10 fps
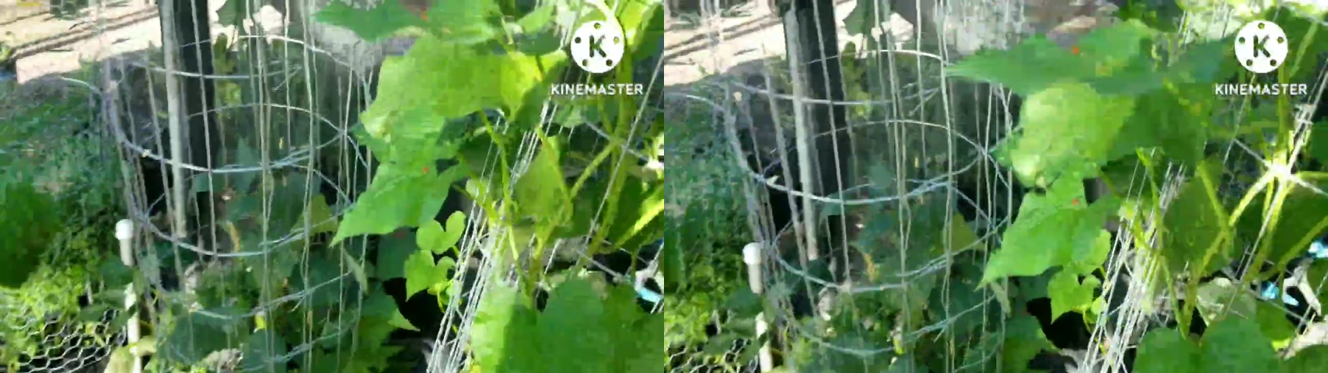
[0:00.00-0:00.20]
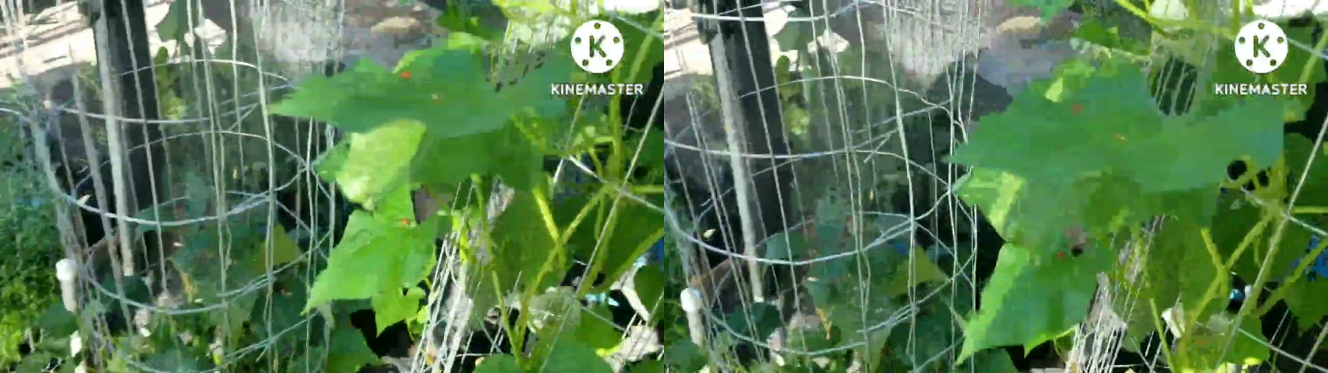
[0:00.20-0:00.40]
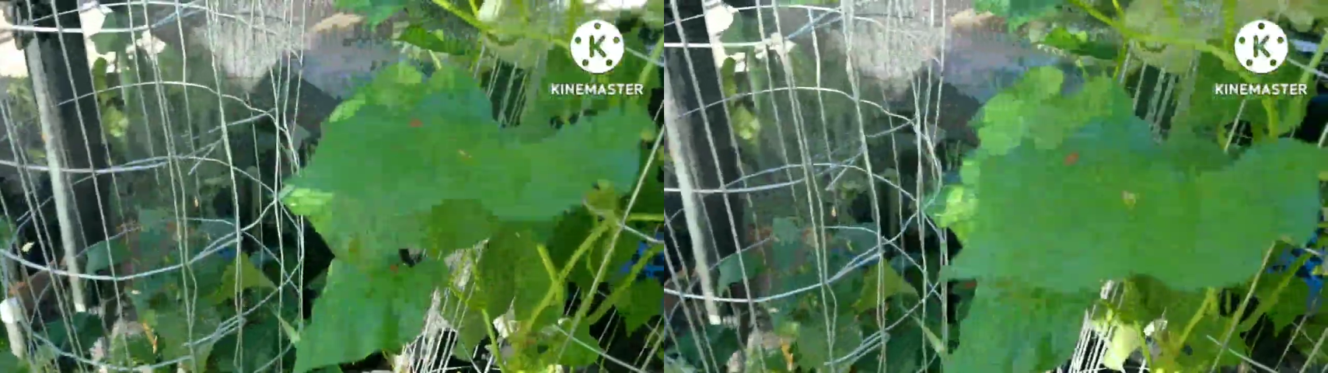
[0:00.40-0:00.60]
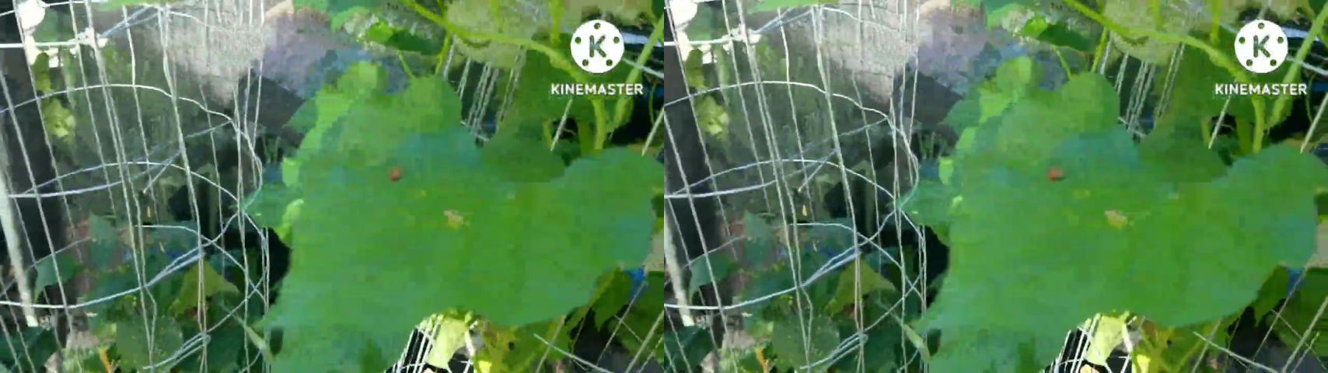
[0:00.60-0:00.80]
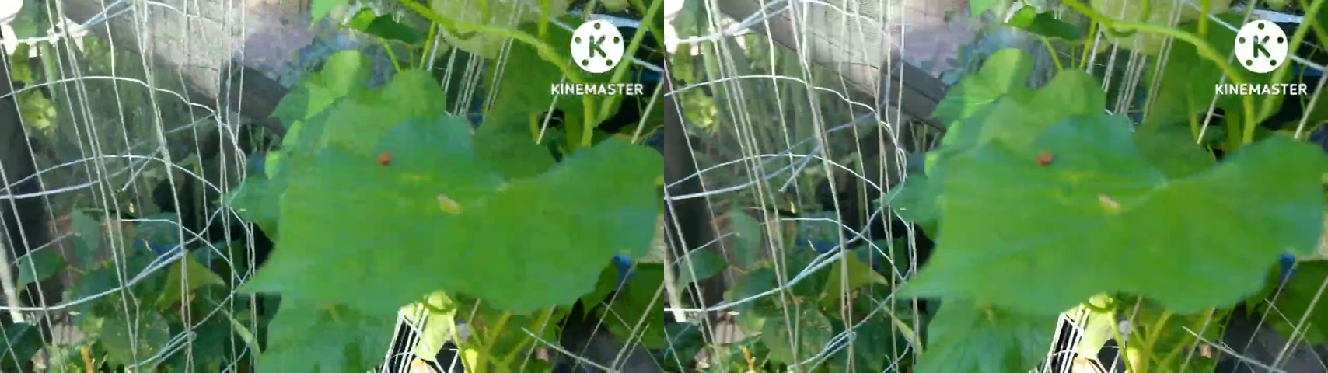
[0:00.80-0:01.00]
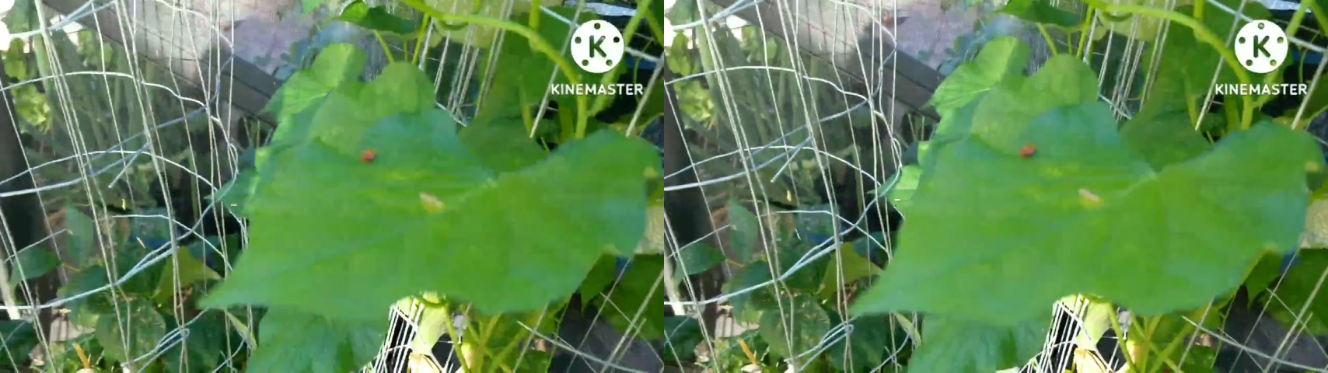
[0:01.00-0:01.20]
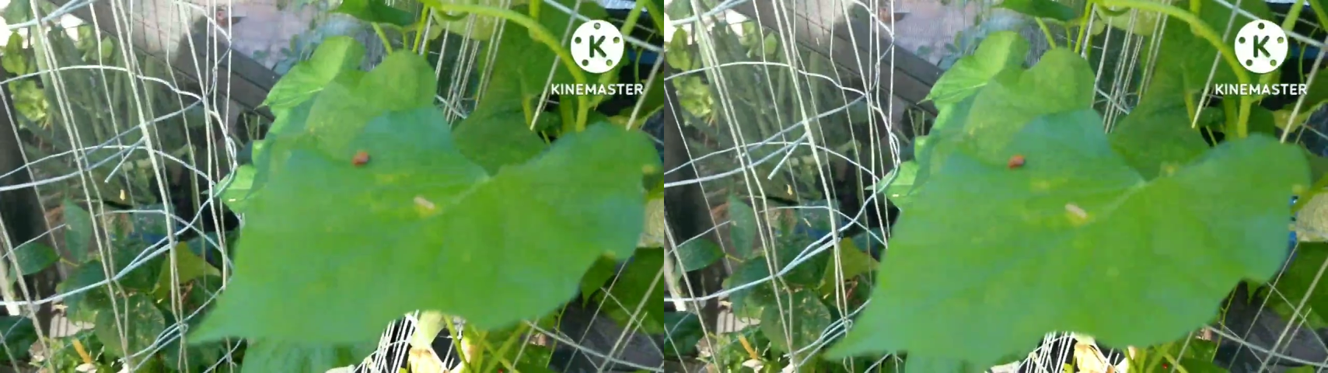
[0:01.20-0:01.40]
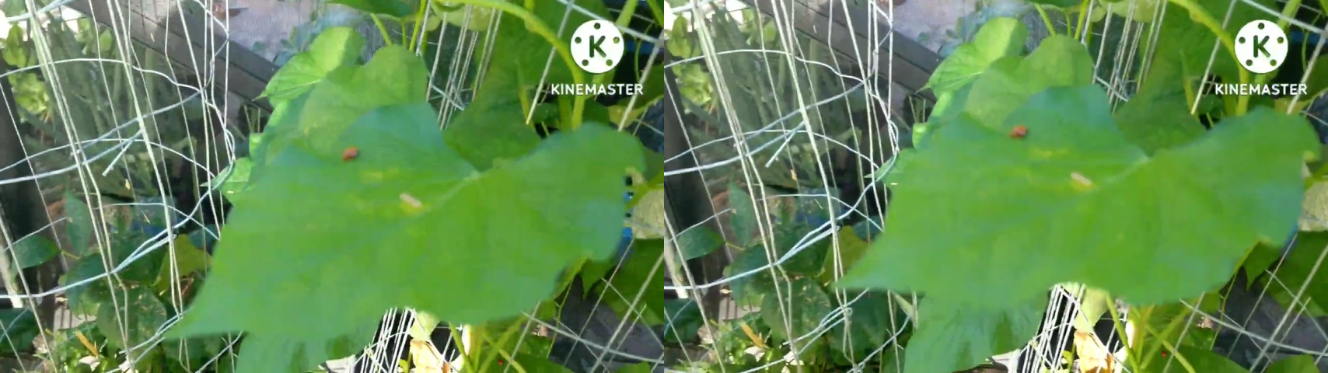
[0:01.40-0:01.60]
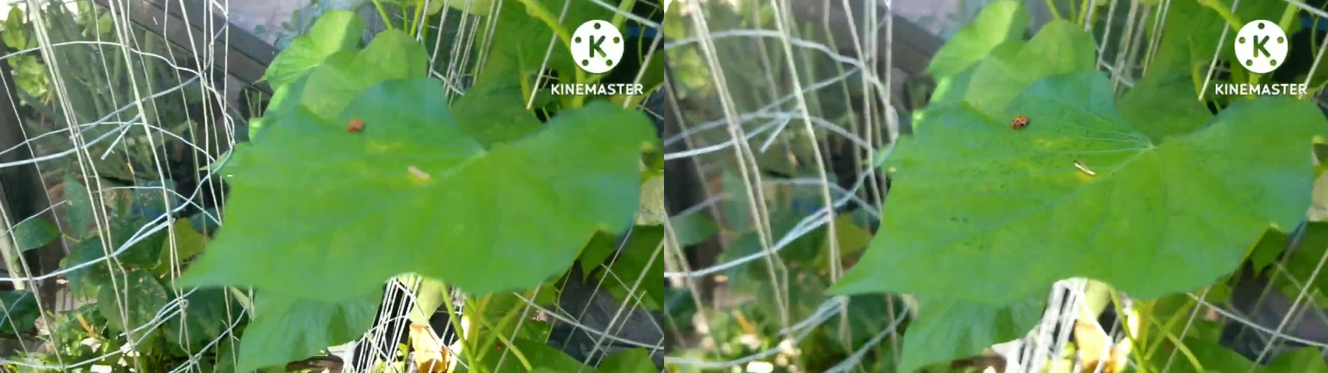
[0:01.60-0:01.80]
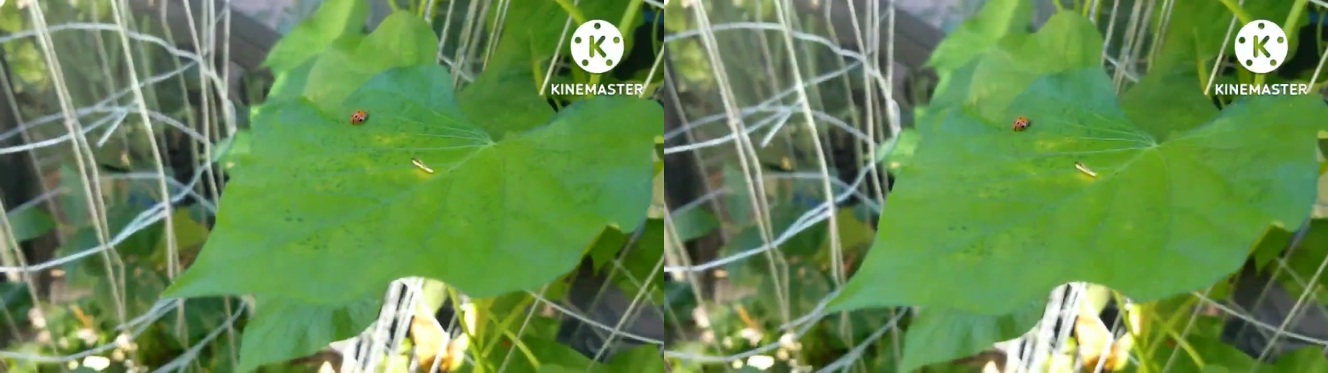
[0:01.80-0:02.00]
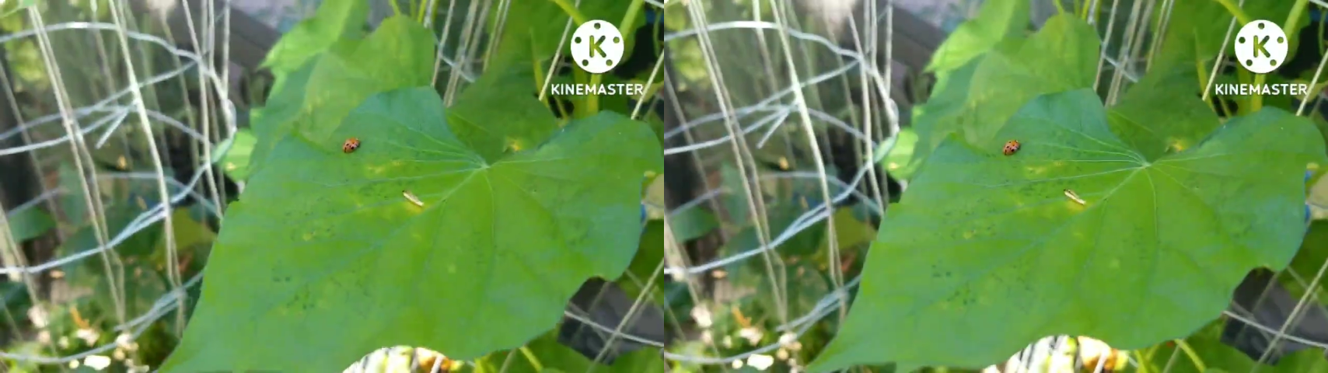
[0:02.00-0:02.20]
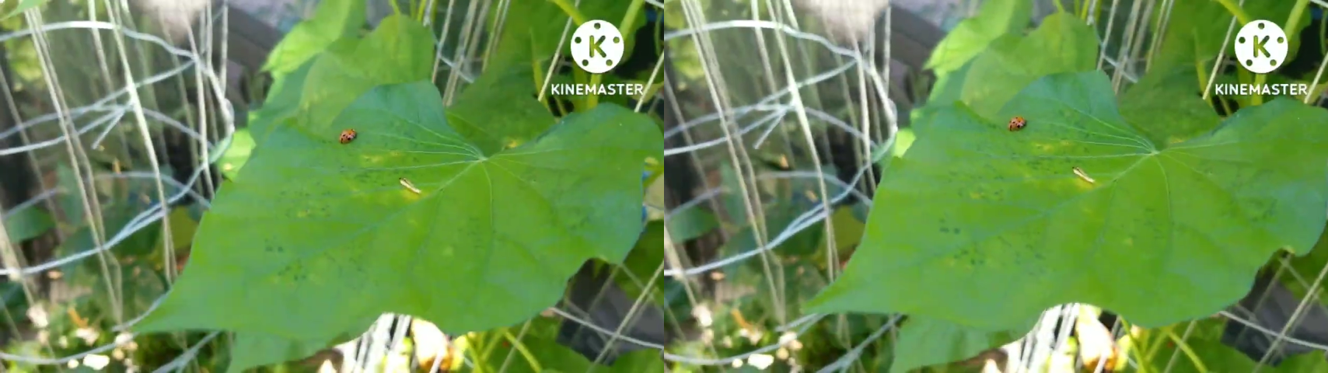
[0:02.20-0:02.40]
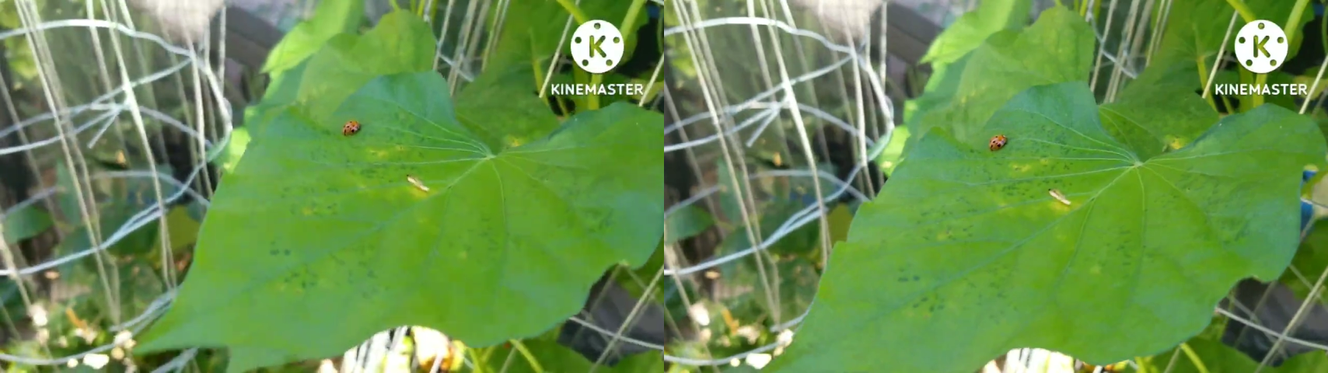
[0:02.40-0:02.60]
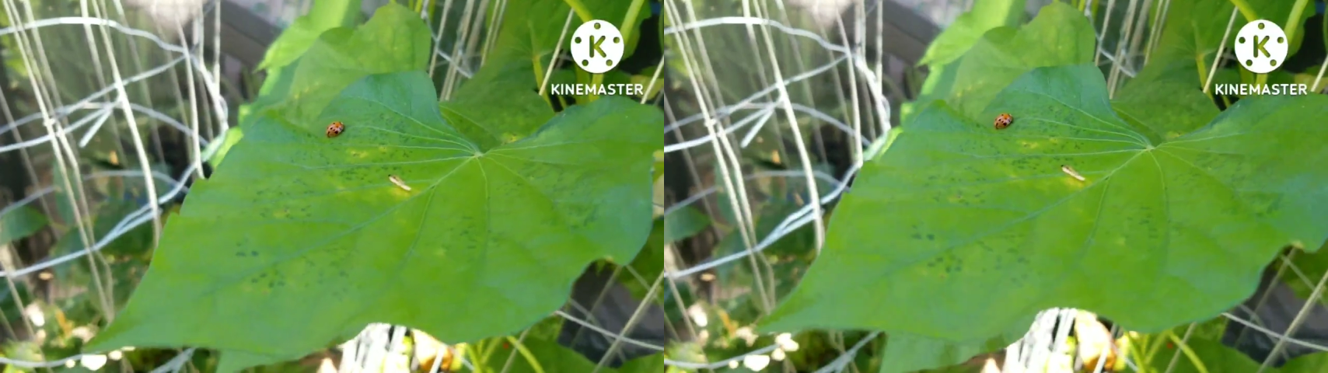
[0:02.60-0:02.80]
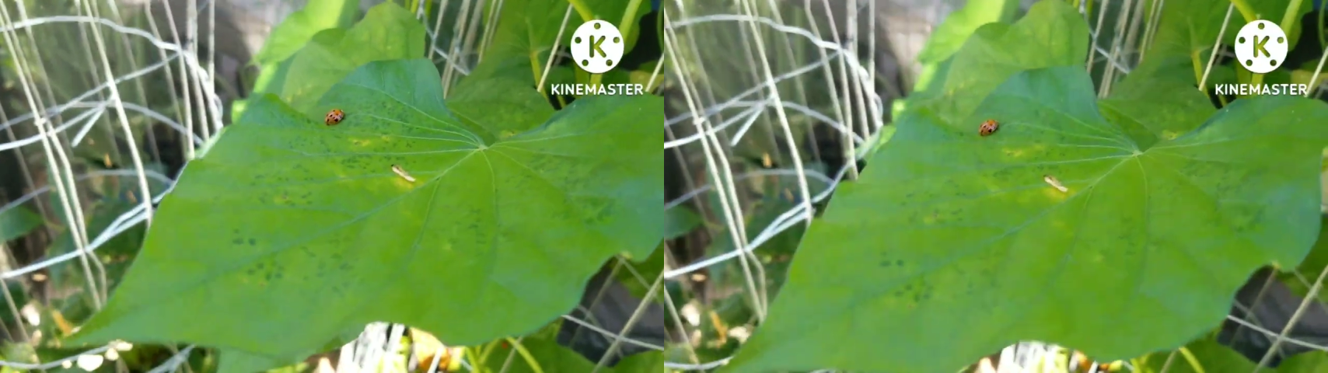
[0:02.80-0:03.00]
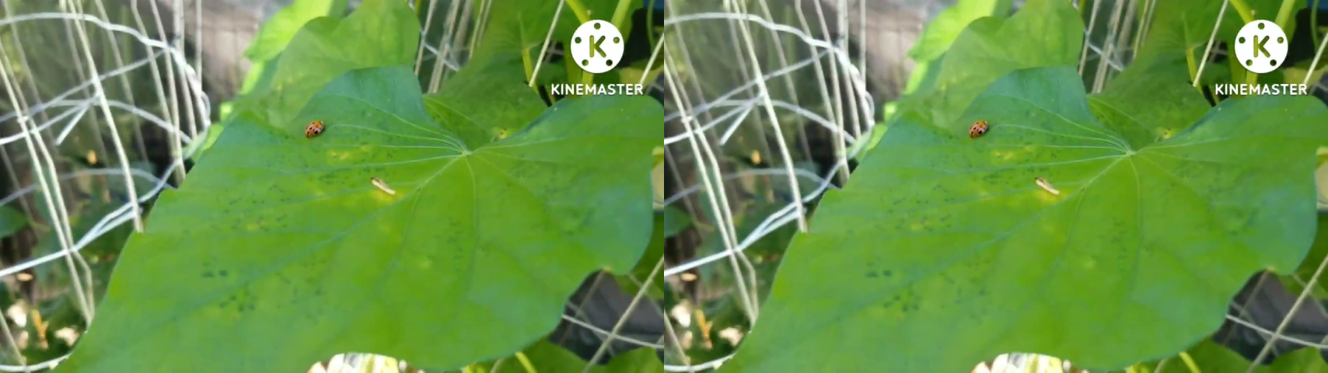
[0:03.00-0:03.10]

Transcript: Nobody's mouth can be seen.